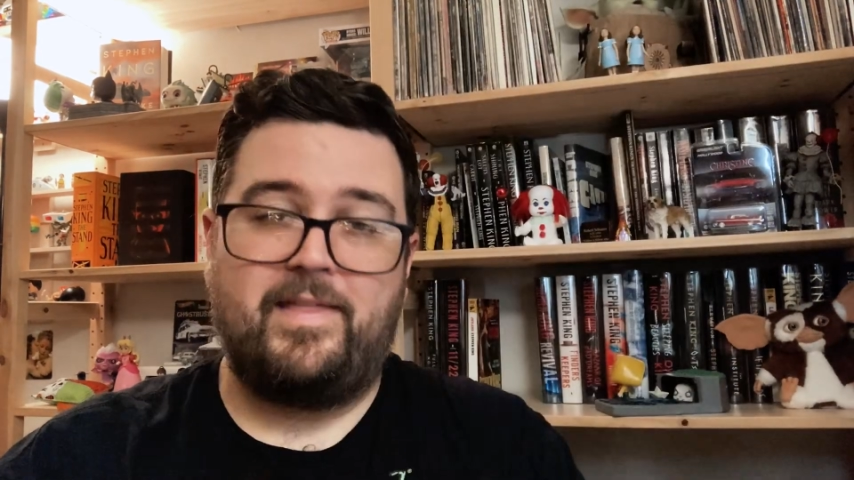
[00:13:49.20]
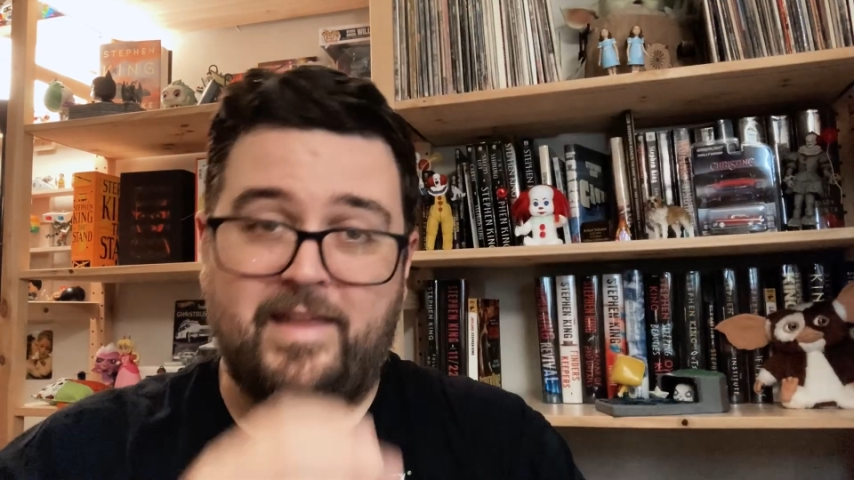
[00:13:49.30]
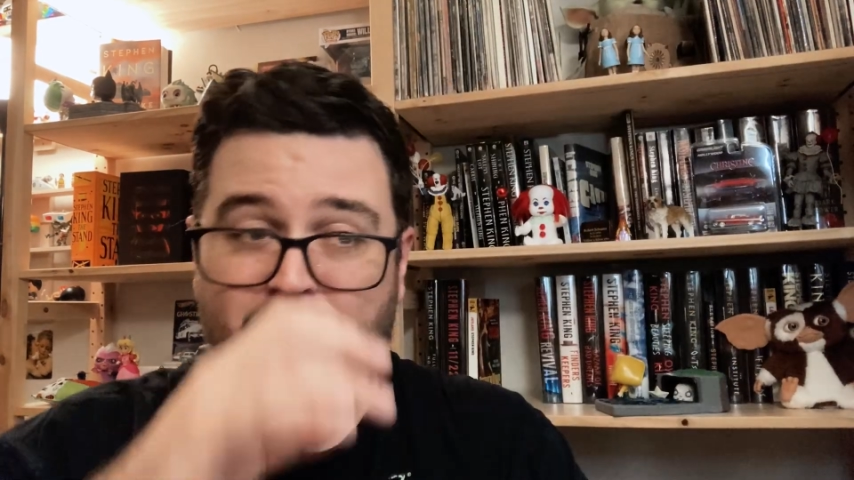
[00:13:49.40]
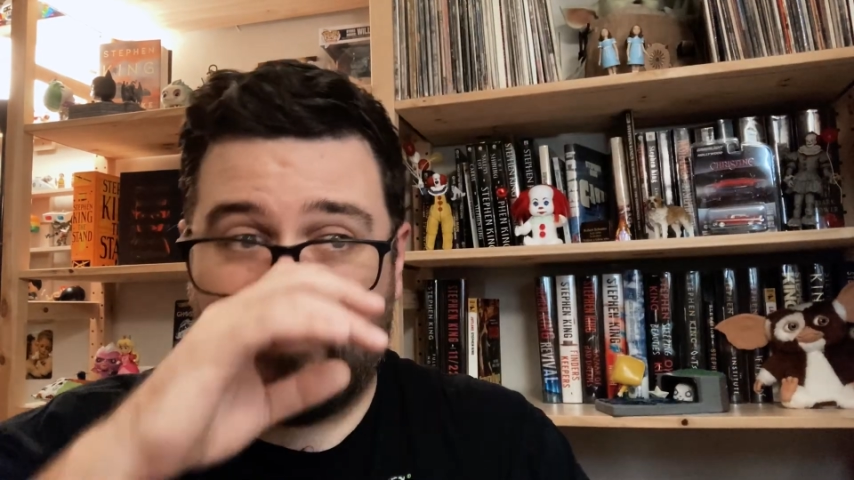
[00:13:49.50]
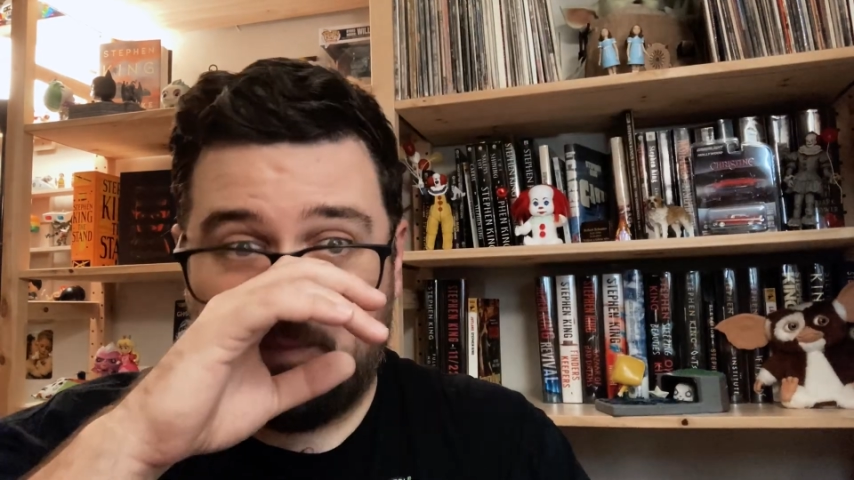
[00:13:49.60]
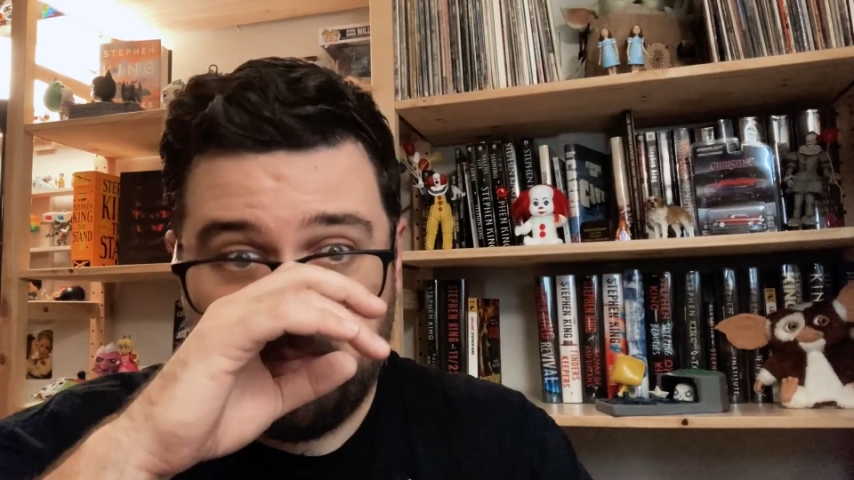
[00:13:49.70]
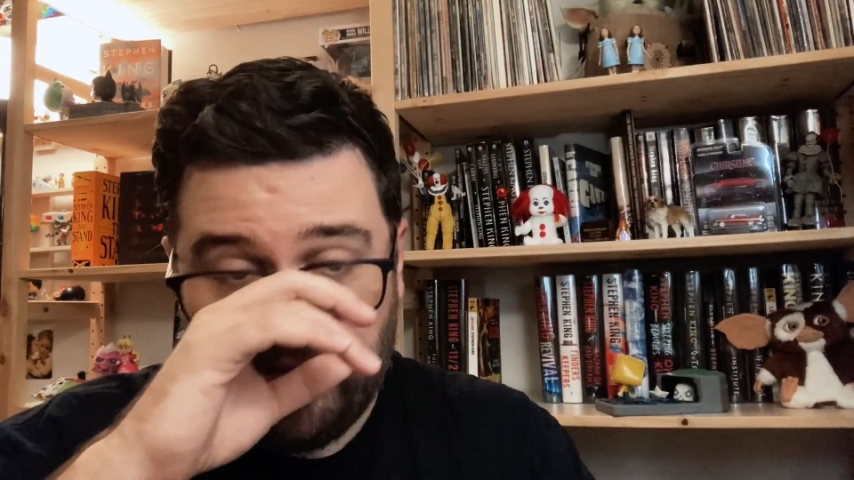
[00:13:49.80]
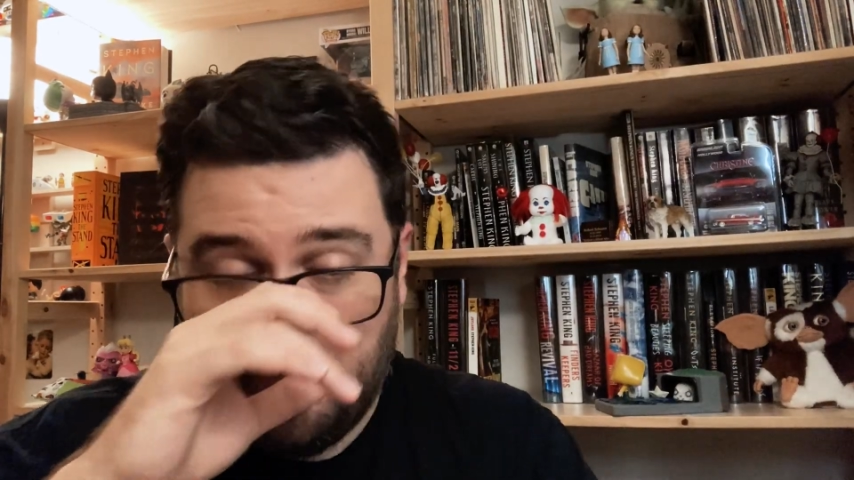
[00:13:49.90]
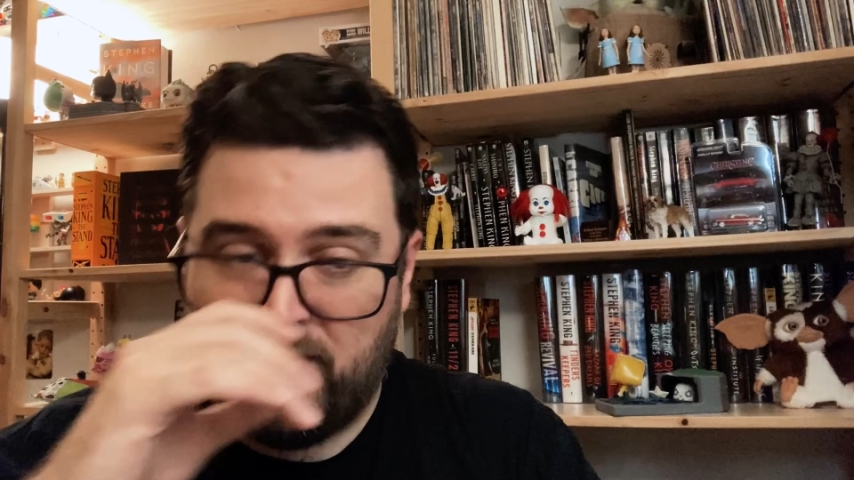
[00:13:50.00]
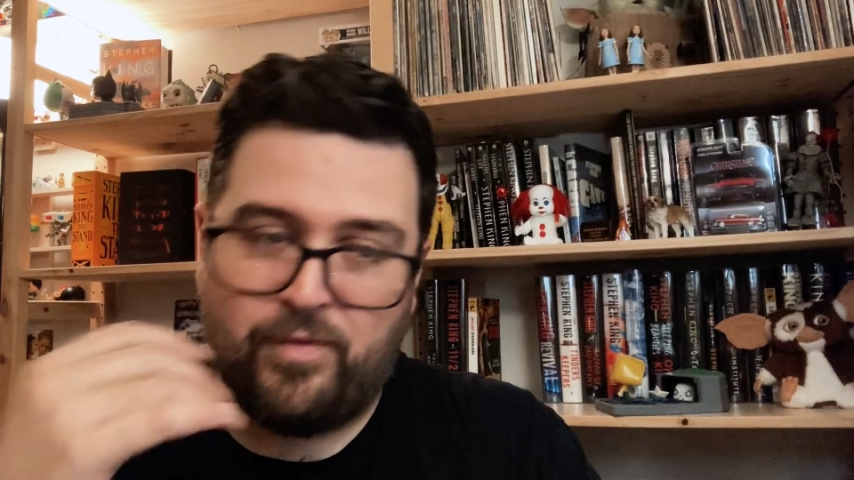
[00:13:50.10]
think for
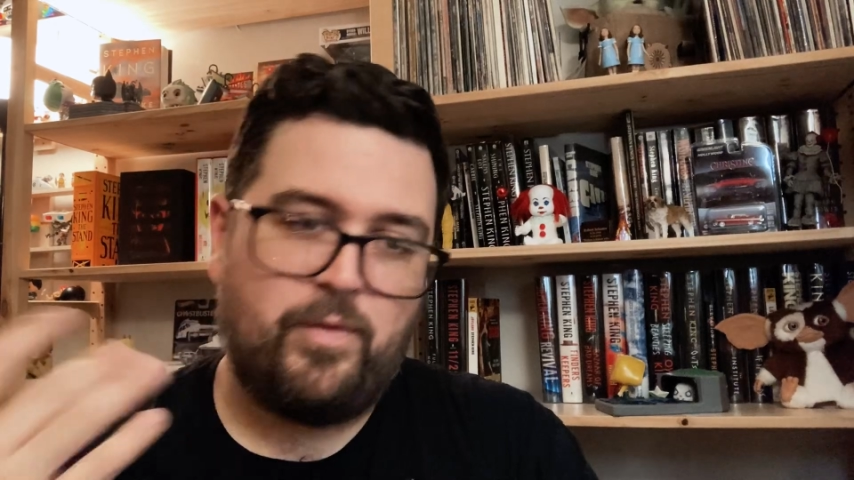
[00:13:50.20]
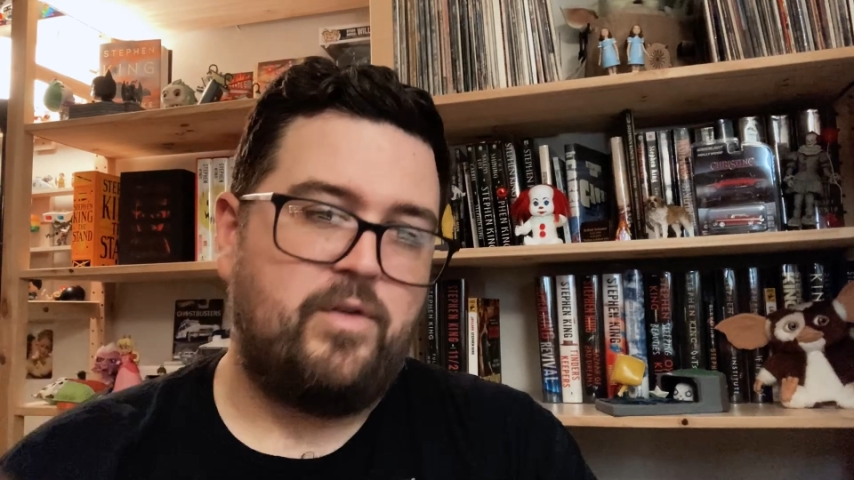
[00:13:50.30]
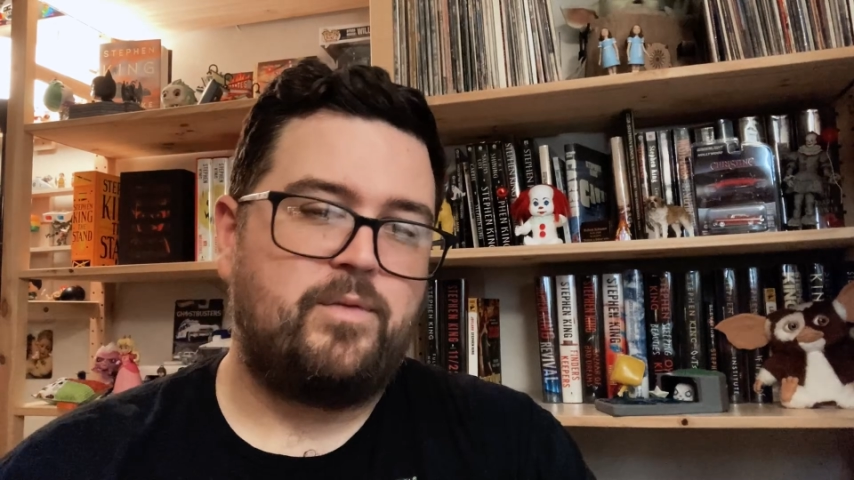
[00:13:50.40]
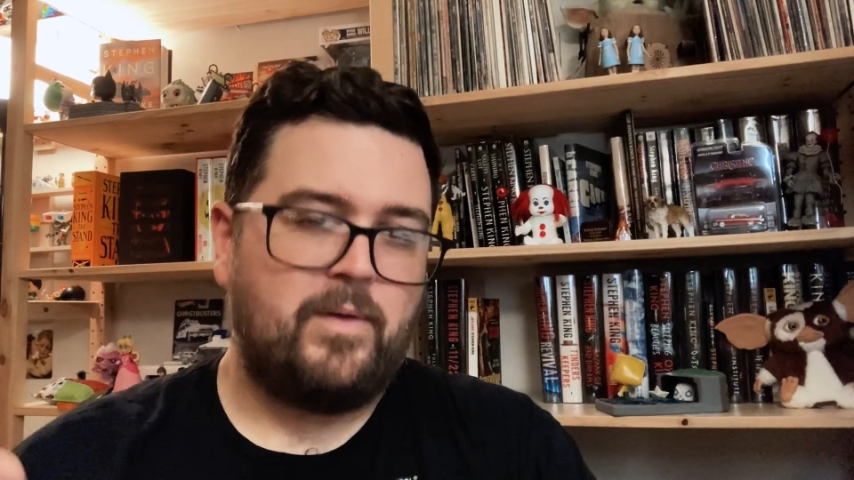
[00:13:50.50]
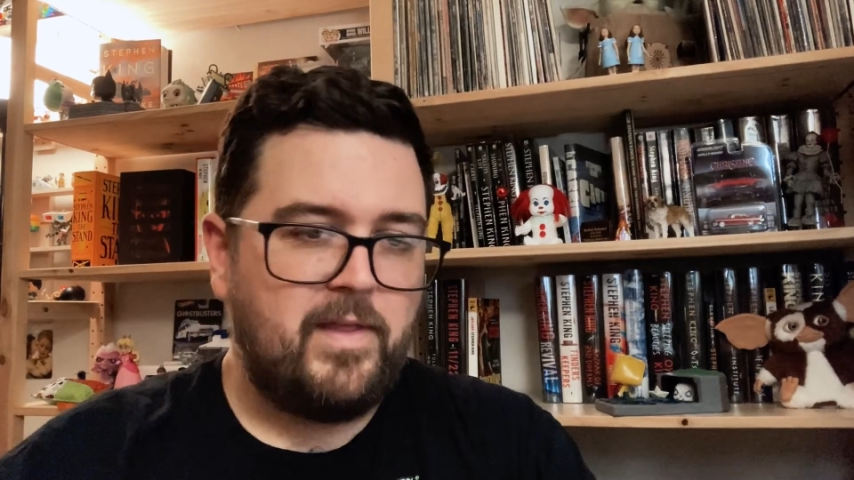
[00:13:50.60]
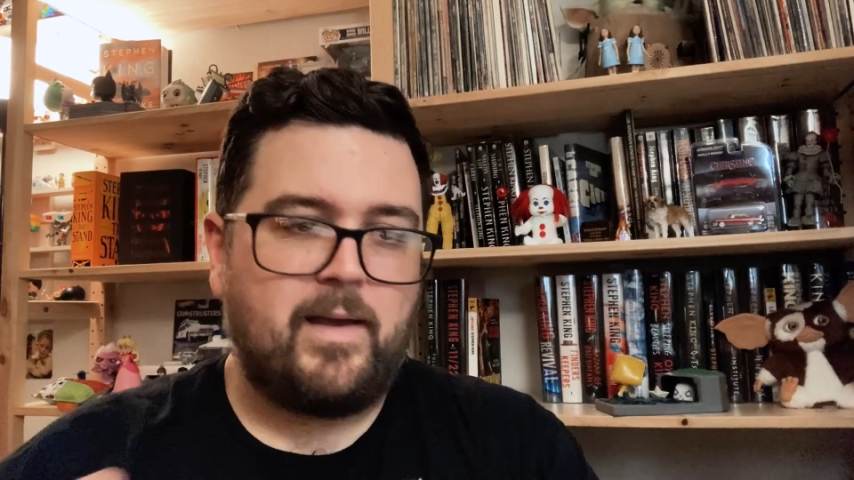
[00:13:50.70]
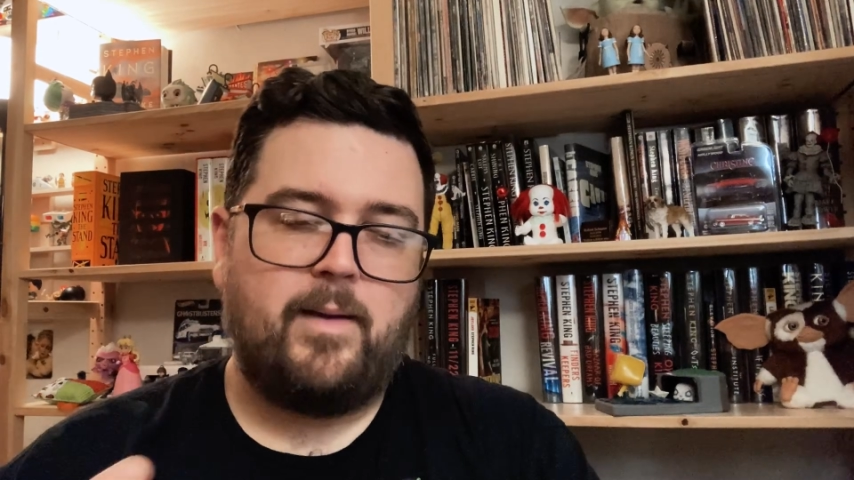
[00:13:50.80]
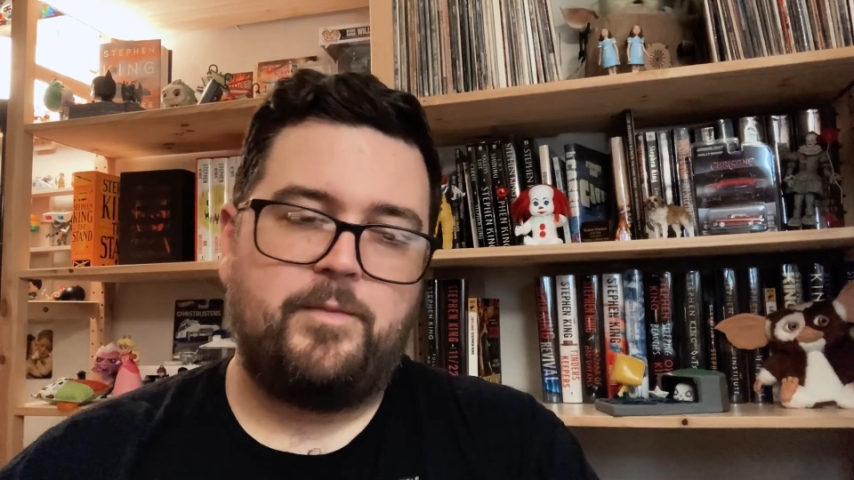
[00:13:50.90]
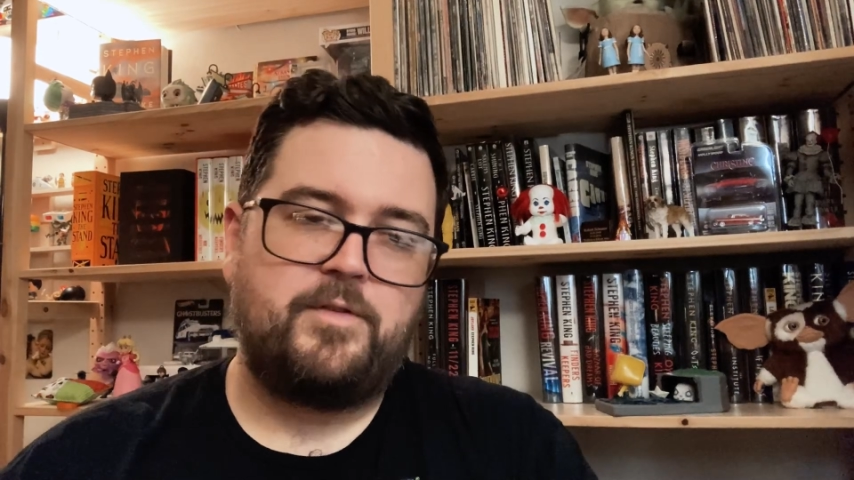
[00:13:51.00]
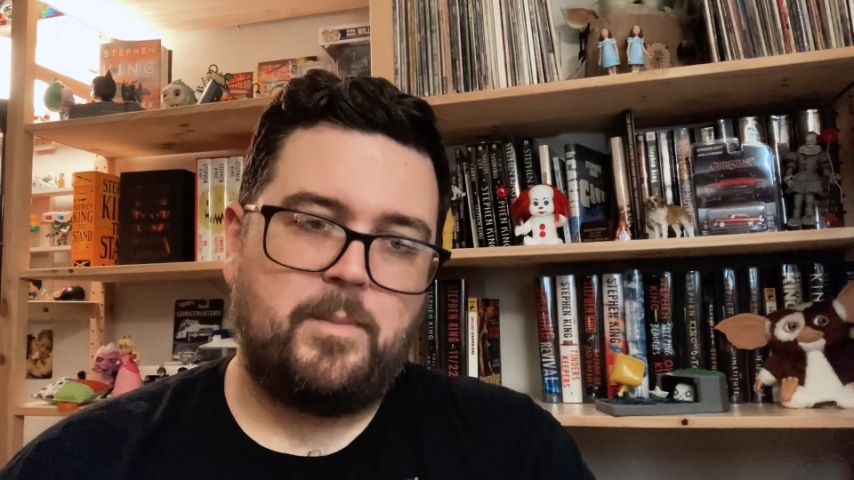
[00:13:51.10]
me, the first one that
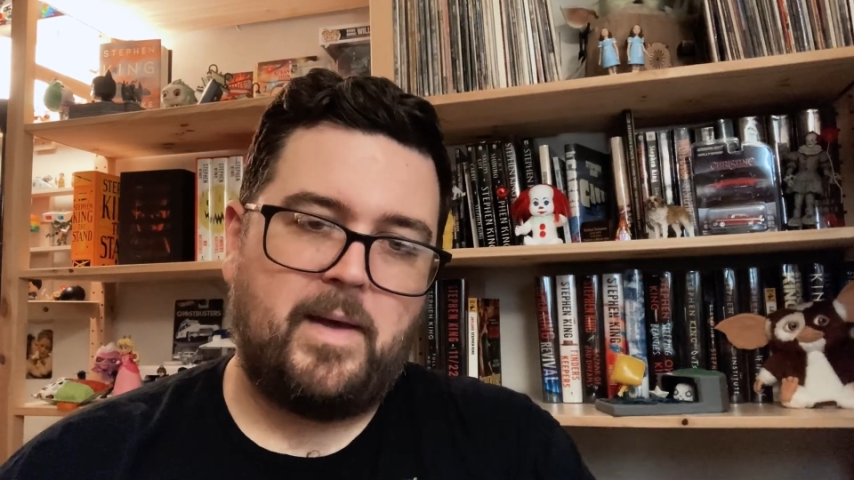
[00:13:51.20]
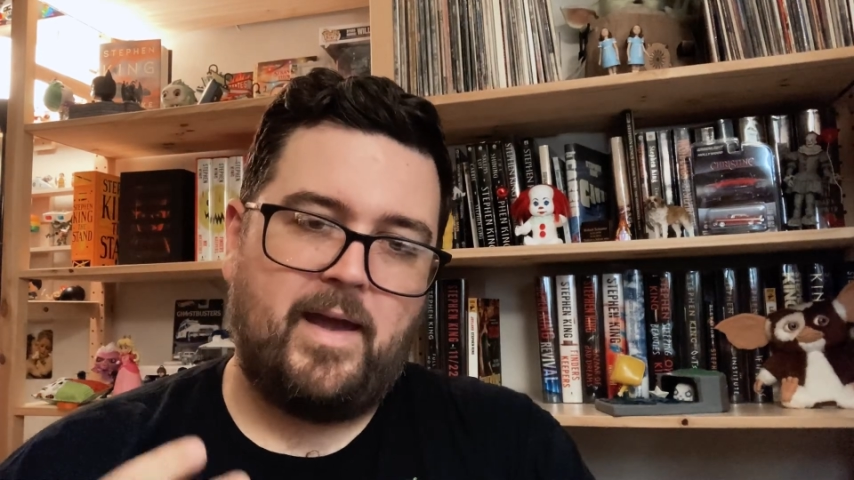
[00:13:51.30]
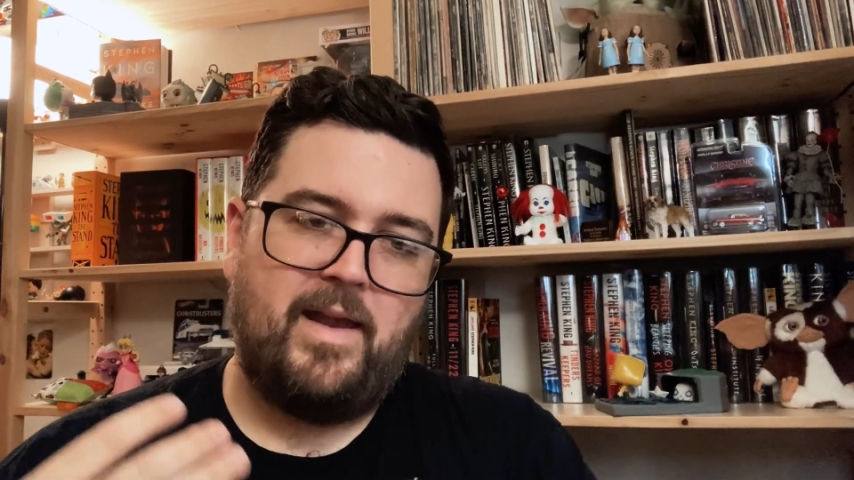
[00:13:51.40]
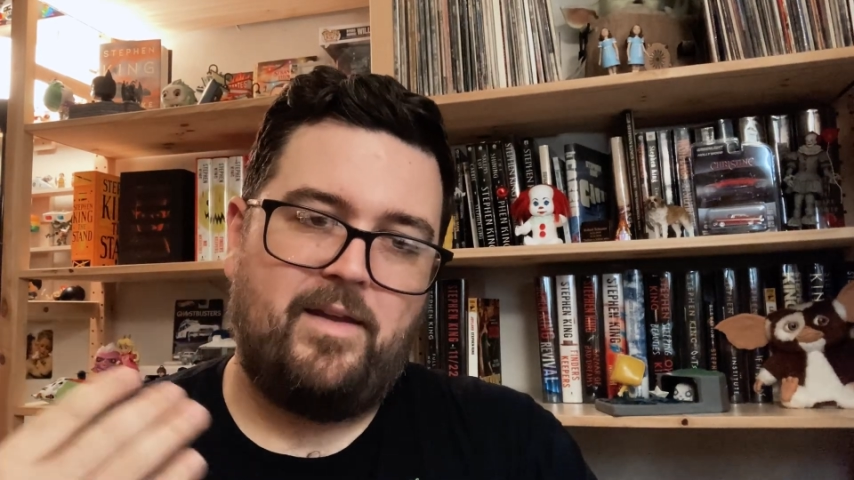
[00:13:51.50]
comes to mind